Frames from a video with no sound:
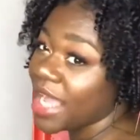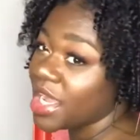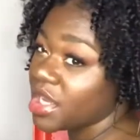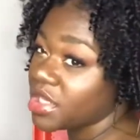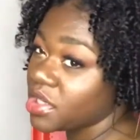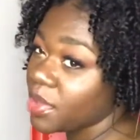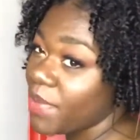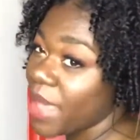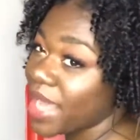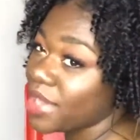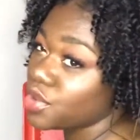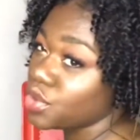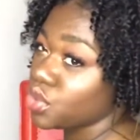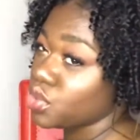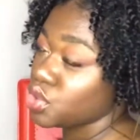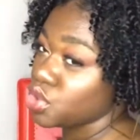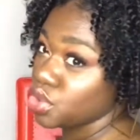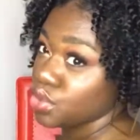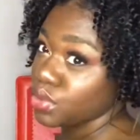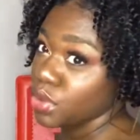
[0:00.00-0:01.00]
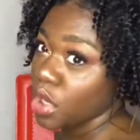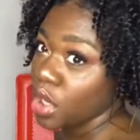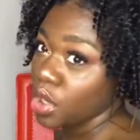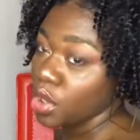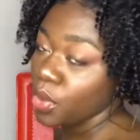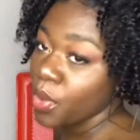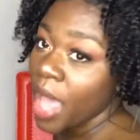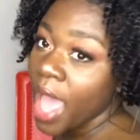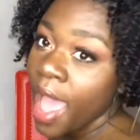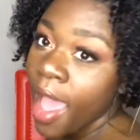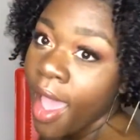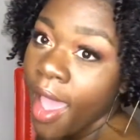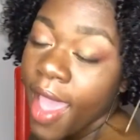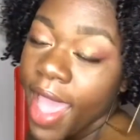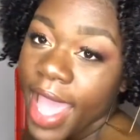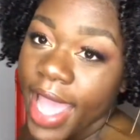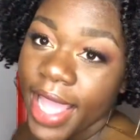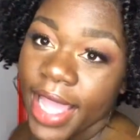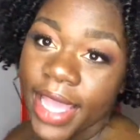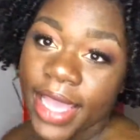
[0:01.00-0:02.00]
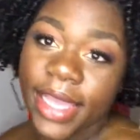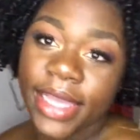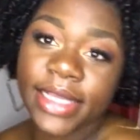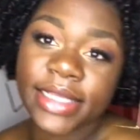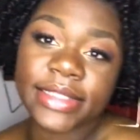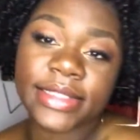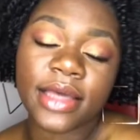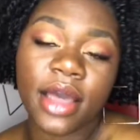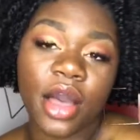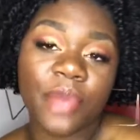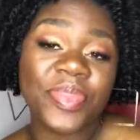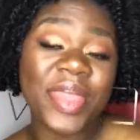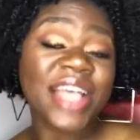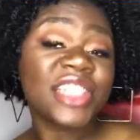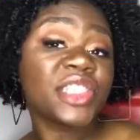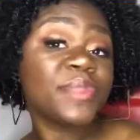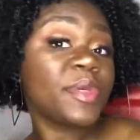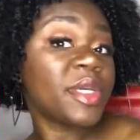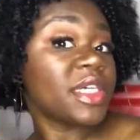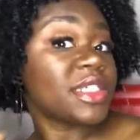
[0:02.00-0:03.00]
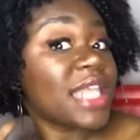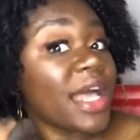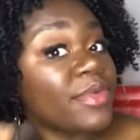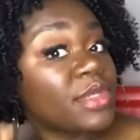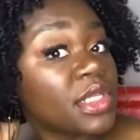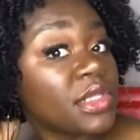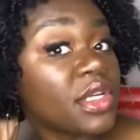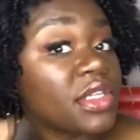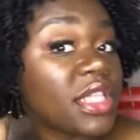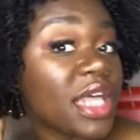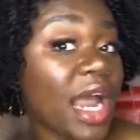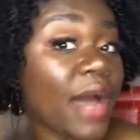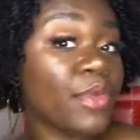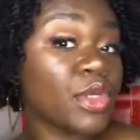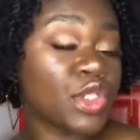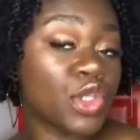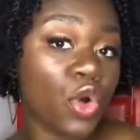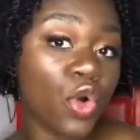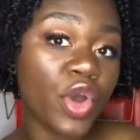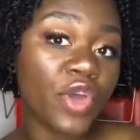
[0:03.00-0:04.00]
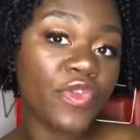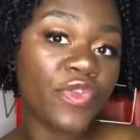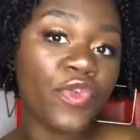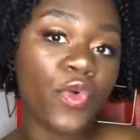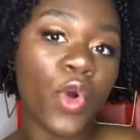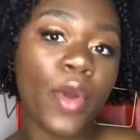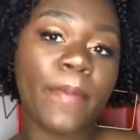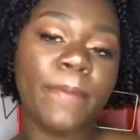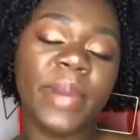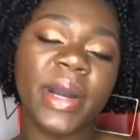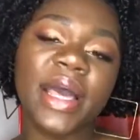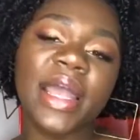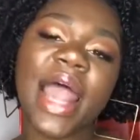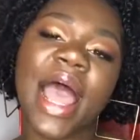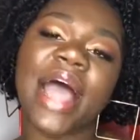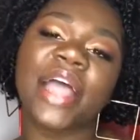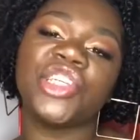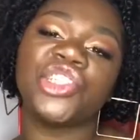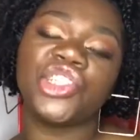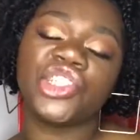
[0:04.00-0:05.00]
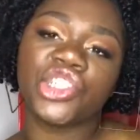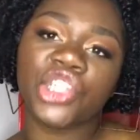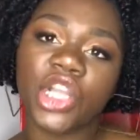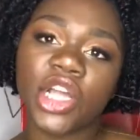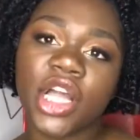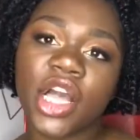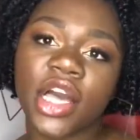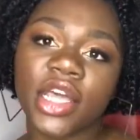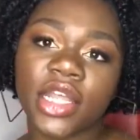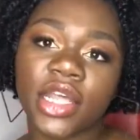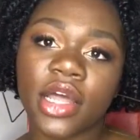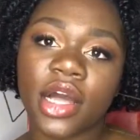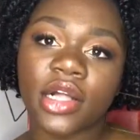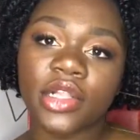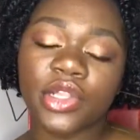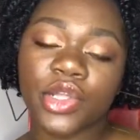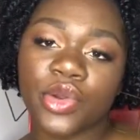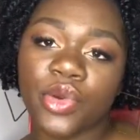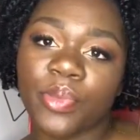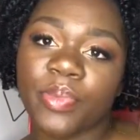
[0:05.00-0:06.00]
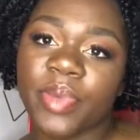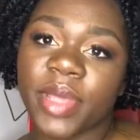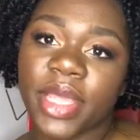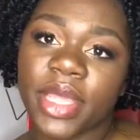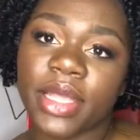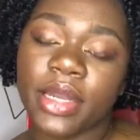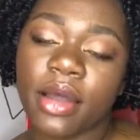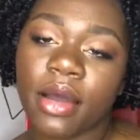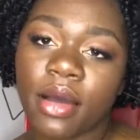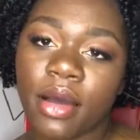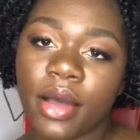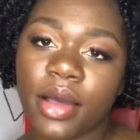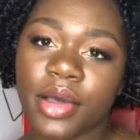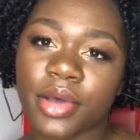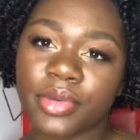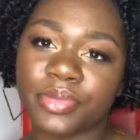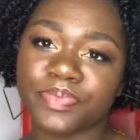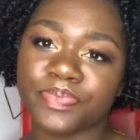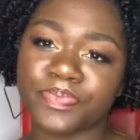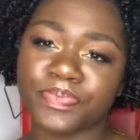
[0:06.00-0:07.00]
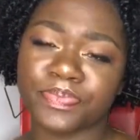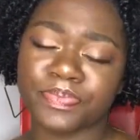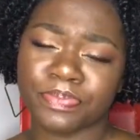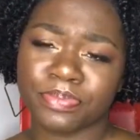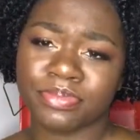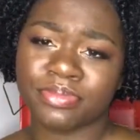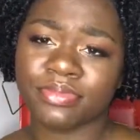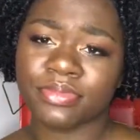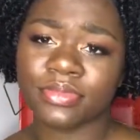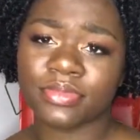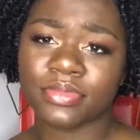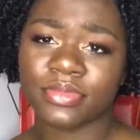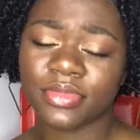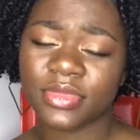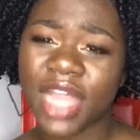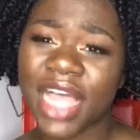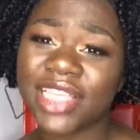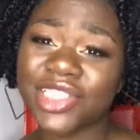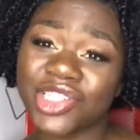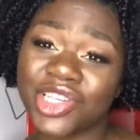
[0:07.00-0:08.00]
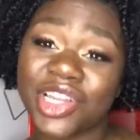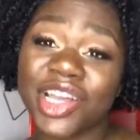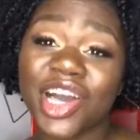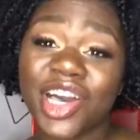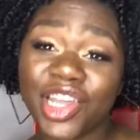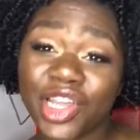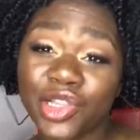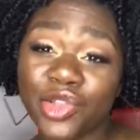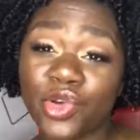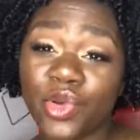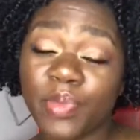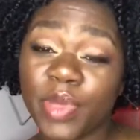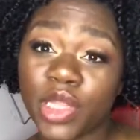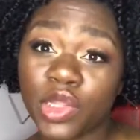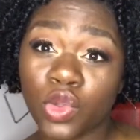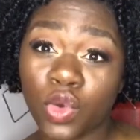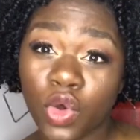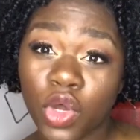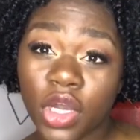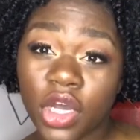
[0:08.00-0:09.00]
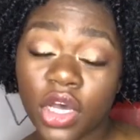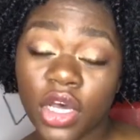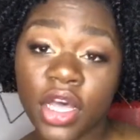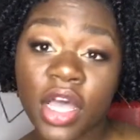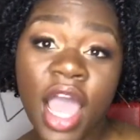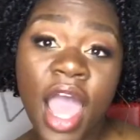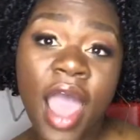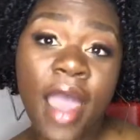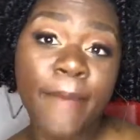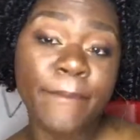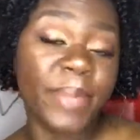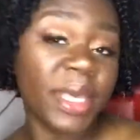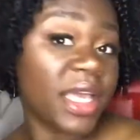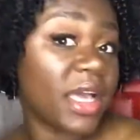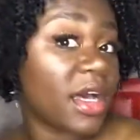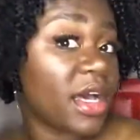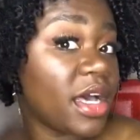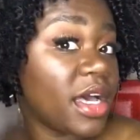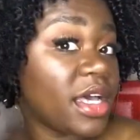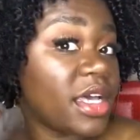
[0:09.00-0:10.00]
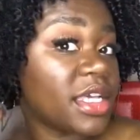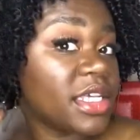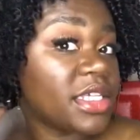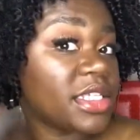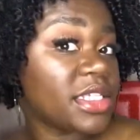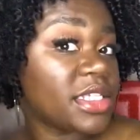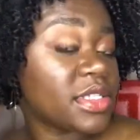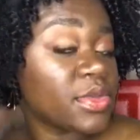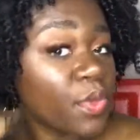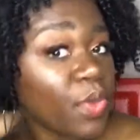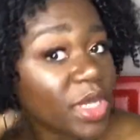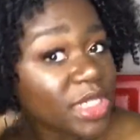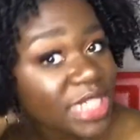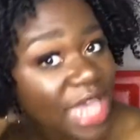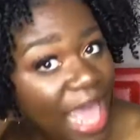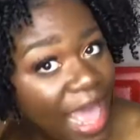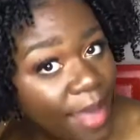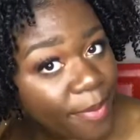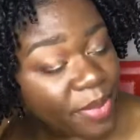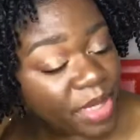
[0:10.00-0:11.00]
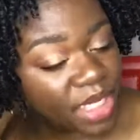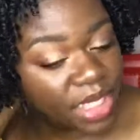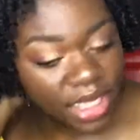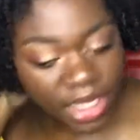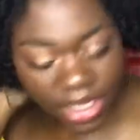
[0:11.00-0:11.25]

I cut the back a little too low, and that's just because that was the look that I was going for, but I should have cut it a little bit, I should have cut it a little bit longer, because what's happening